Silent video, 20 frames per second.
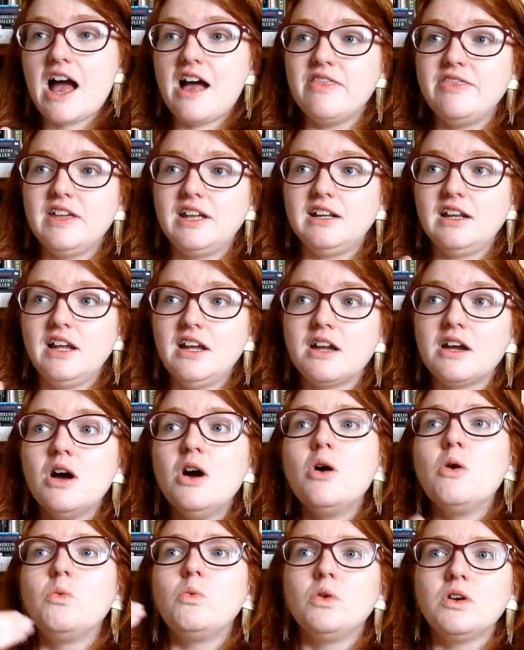And then, like,
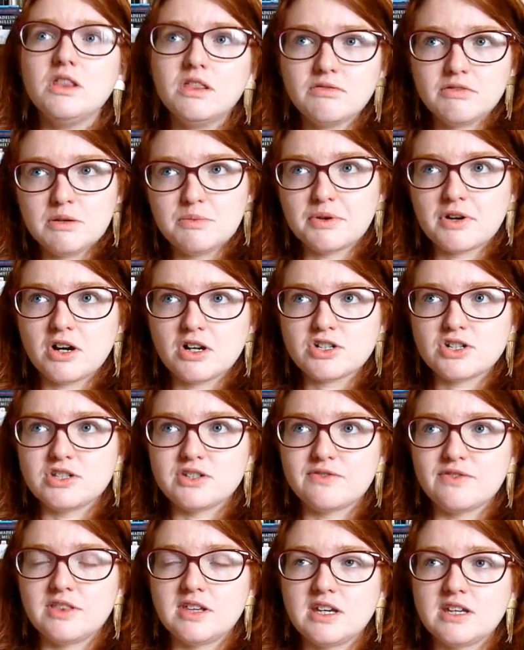what are the
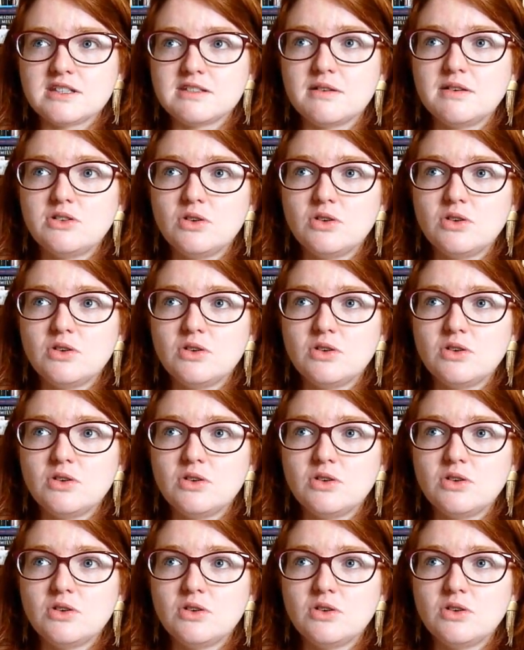repercussions for this?